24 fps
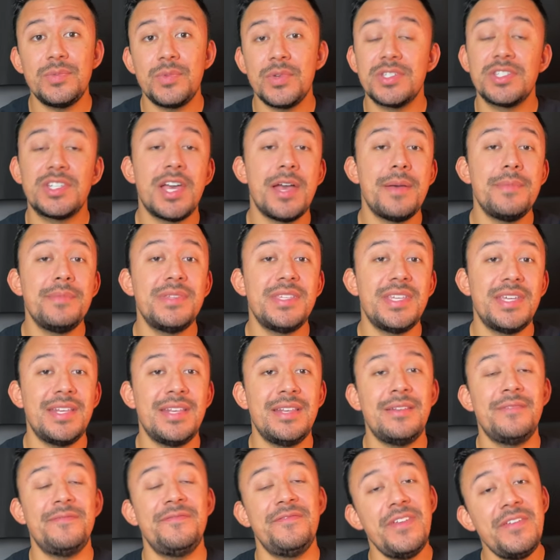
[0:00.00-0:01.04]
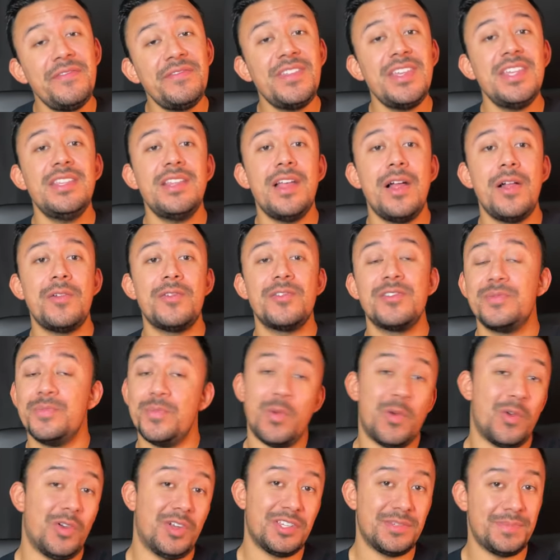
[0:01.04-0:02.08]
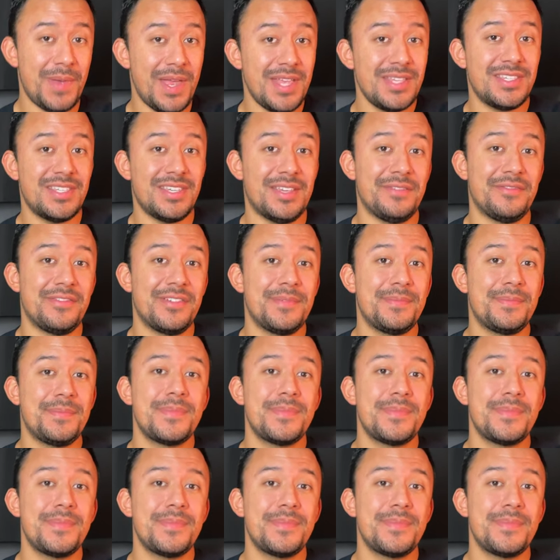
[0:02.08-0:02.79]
which comes in $50 more expensive.